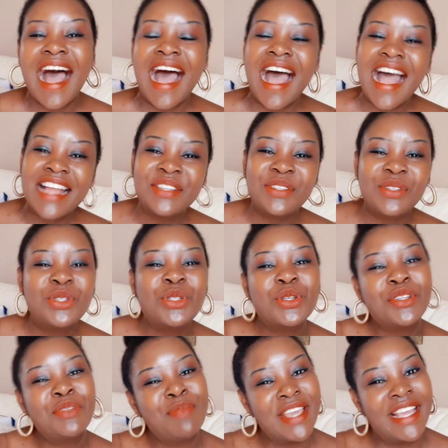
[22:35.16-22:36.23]
and you
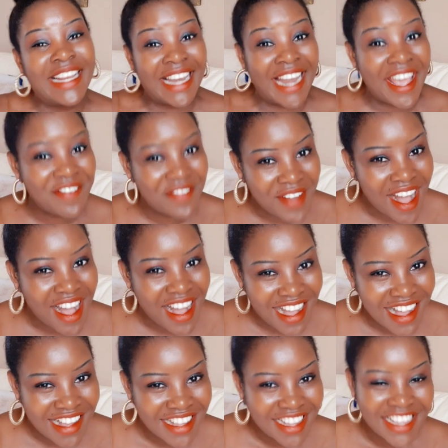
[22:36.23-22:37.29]
should be
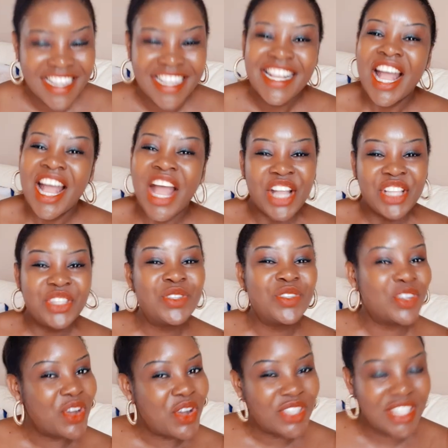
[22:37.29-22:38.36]
clever
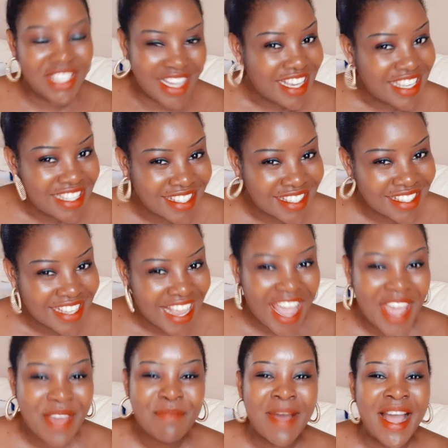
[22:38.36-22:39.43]
to notice
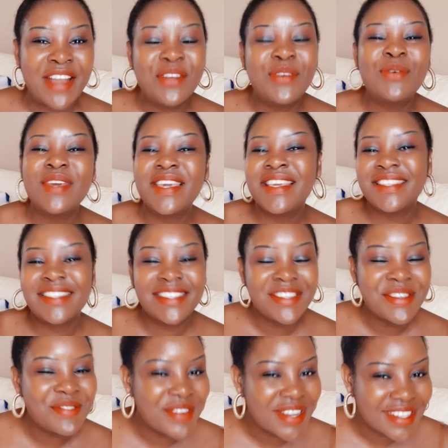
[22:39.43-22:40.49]
a man who is
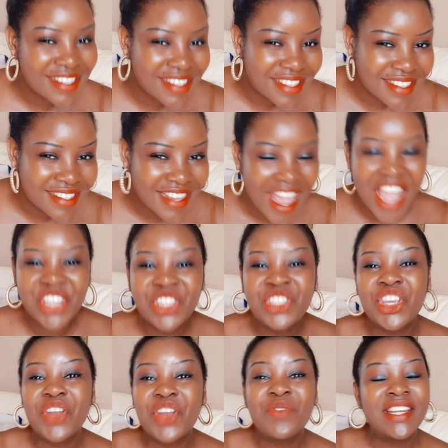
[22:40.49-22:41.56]
serious, a
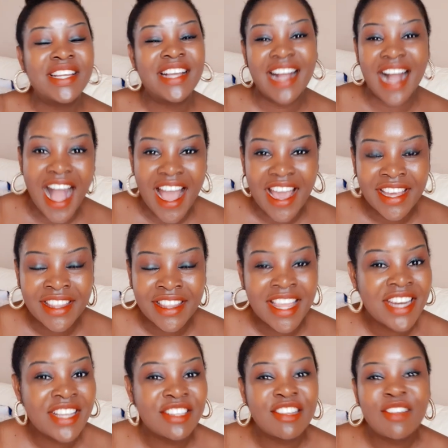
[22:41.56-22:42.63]
genuine guy
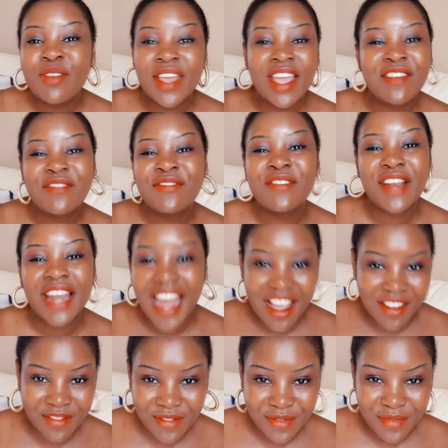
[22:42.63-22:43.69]
that is looking for
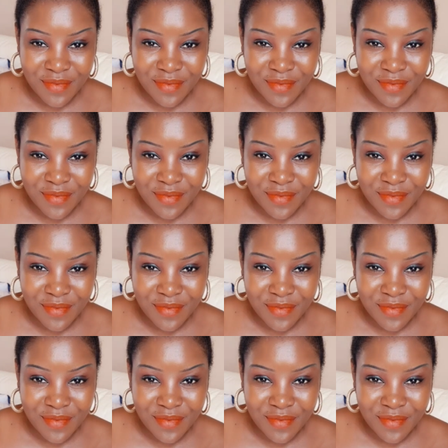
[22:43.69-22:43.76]
love.